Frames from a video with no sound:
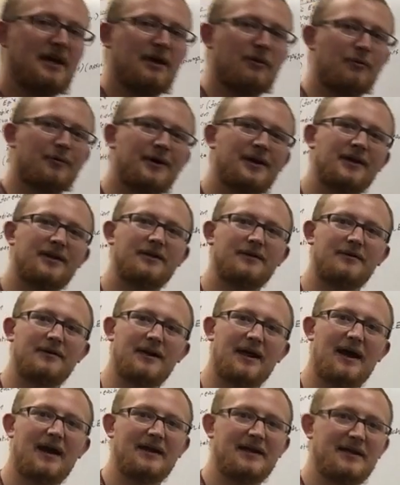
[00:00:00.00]
and we're going to
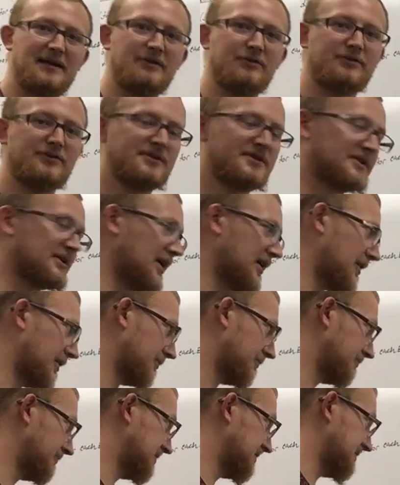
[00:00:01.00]
learn how to use
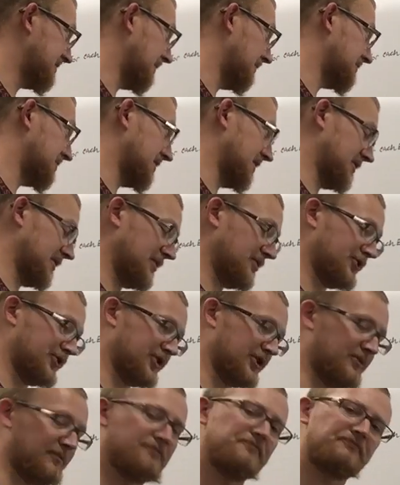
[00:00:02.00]

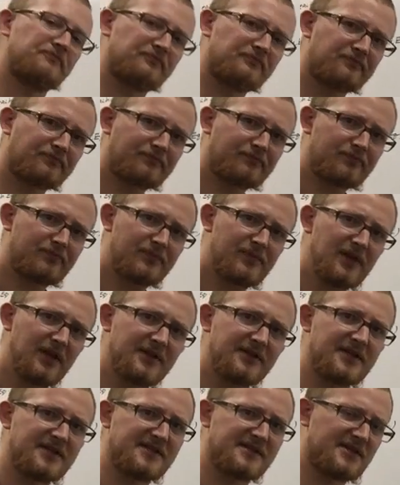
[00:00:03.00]
substitution
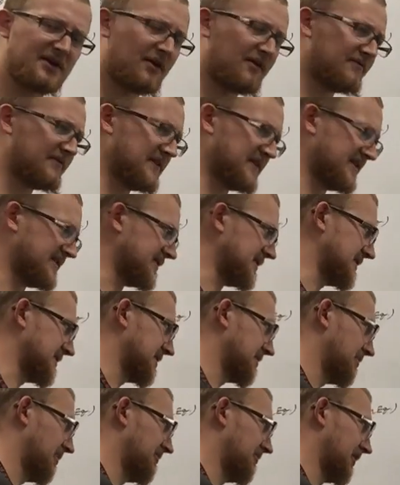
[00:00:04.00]
to solve this
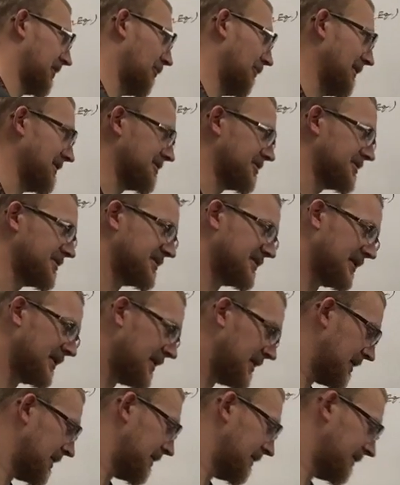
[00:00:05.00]
system of equations.
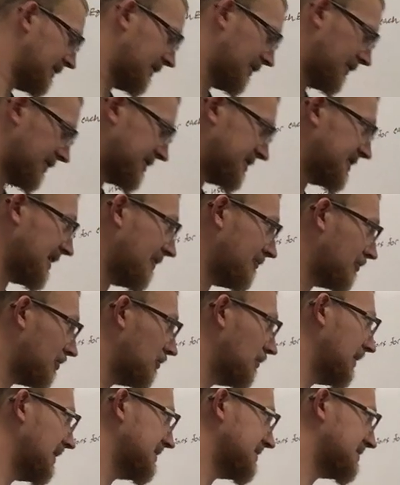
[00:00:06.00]
There are
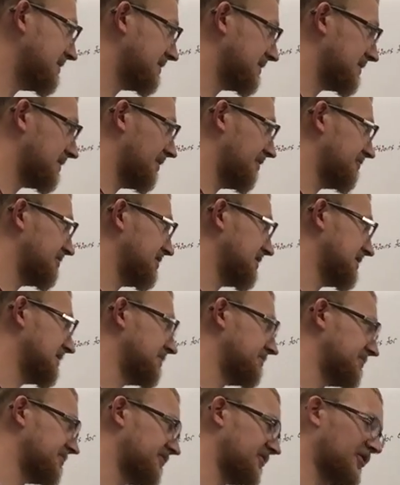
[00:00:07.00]
several ways to solve
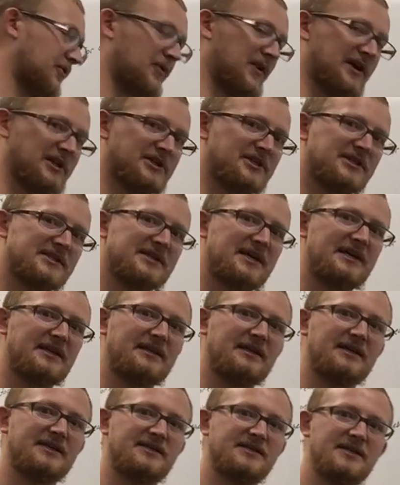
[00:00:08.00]
systems of equations
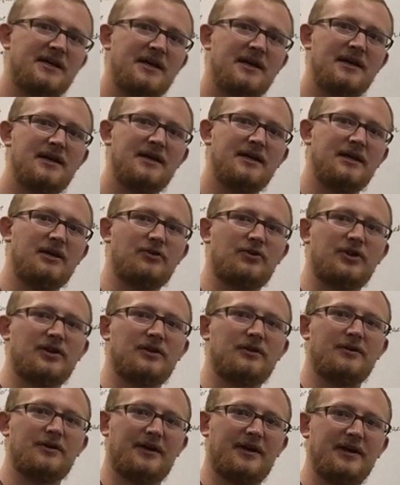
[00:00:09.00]
like this. You
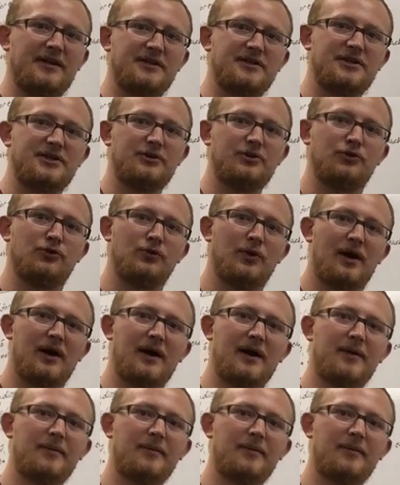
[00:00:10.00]
can look into